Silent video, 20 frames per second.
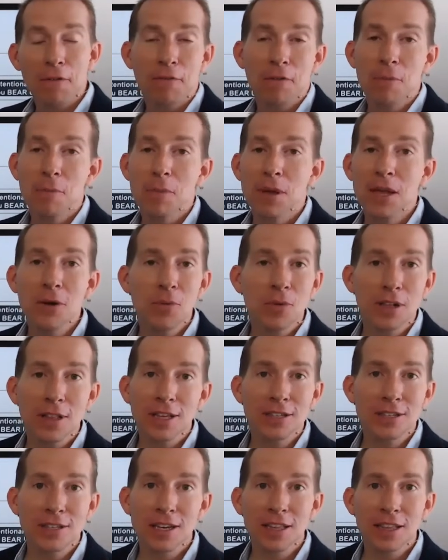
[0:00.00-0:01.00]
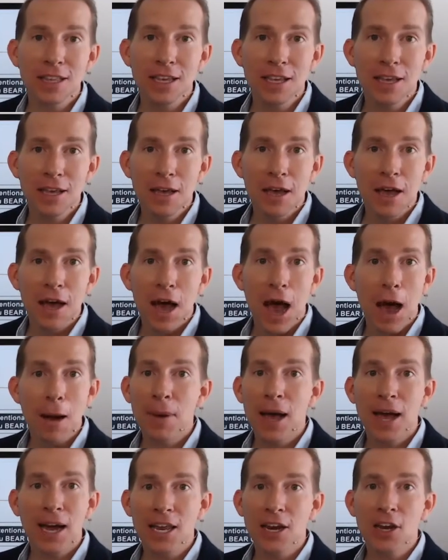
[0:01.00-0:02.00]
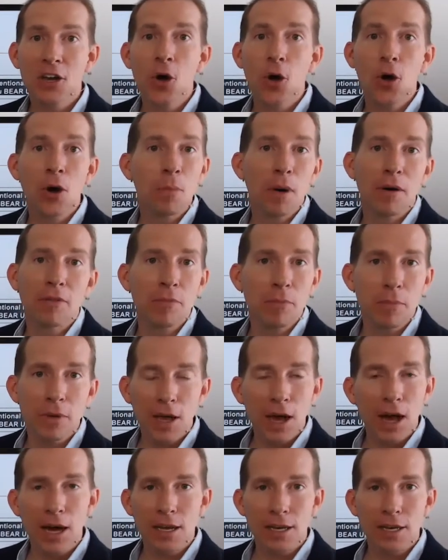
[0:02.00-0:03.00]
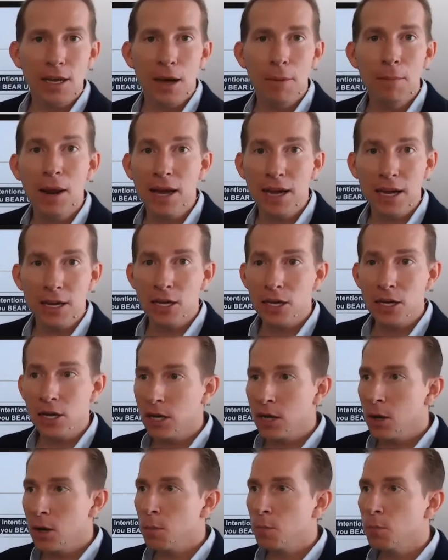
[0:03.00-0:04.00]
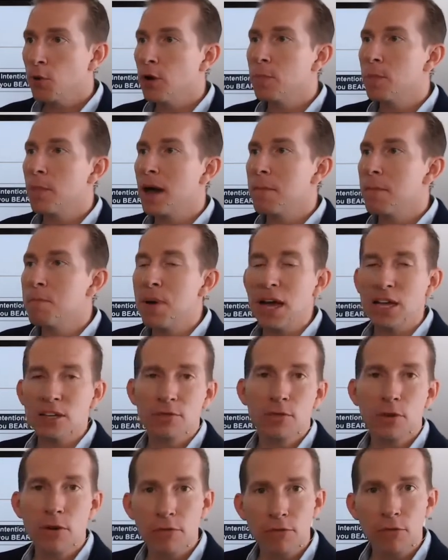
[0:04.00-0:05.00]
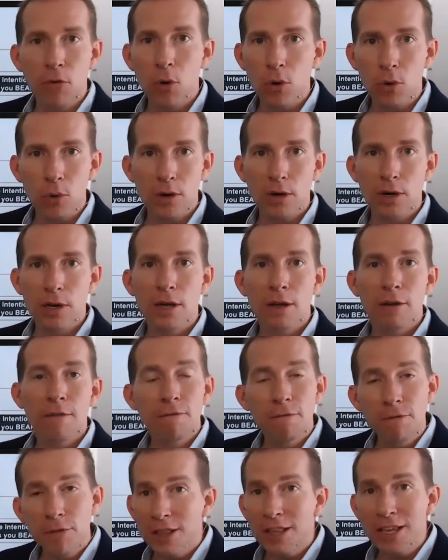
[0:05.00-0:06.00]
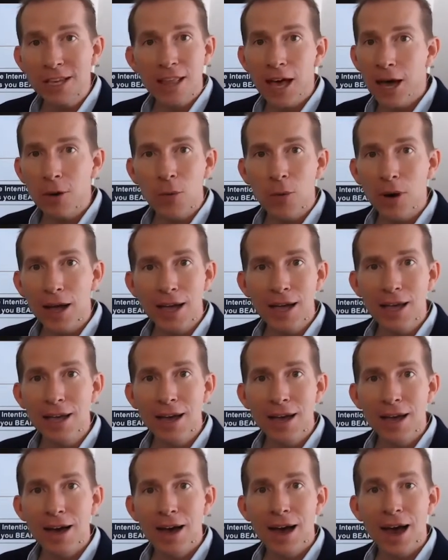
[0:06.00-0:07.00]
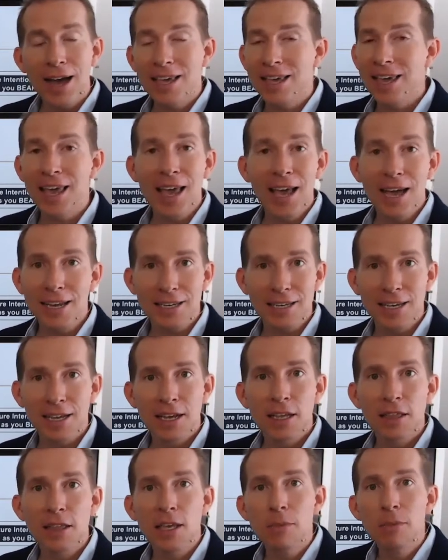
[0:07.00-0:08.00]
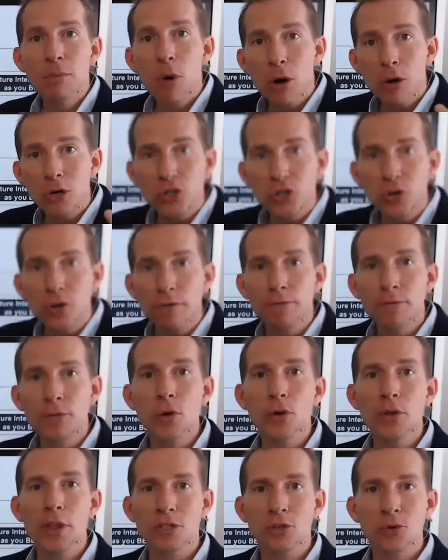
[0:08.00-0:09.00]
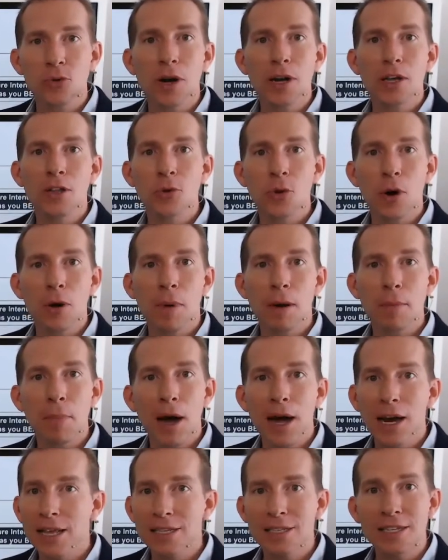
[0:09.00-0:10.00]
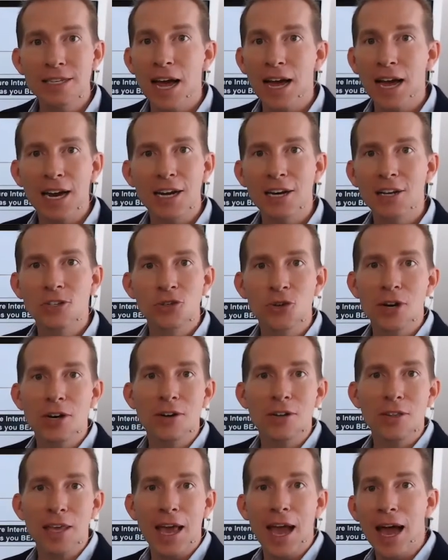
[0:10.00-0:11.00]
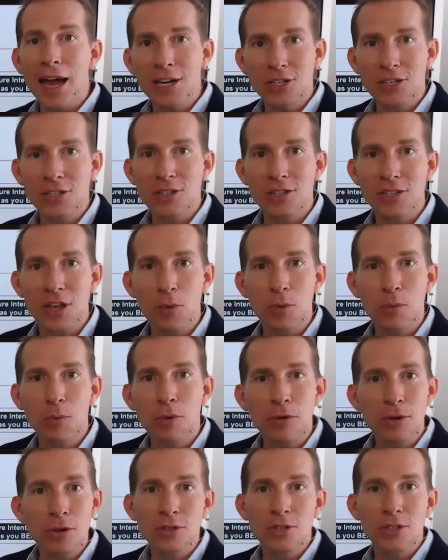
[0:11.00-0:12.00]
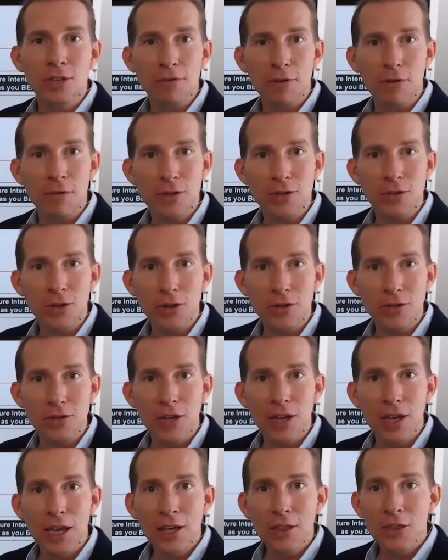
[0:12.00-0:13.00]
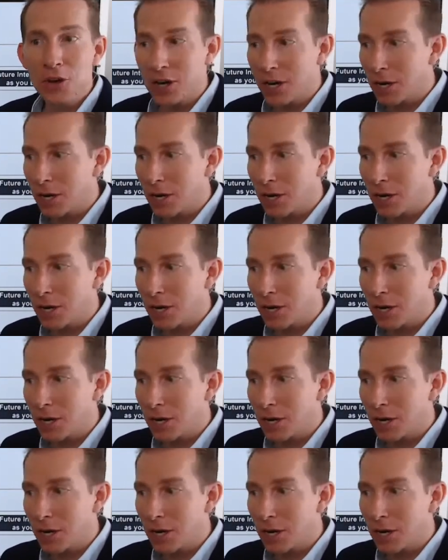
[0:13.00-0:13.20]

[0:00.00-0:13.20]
realistically, I'm not going to go above and beyond. I'm not going to put my best foot forward. Feeling that way, I can't. The emotional fuel that's running throughout my body is not going to trigger the actions that would produce different results. They're going to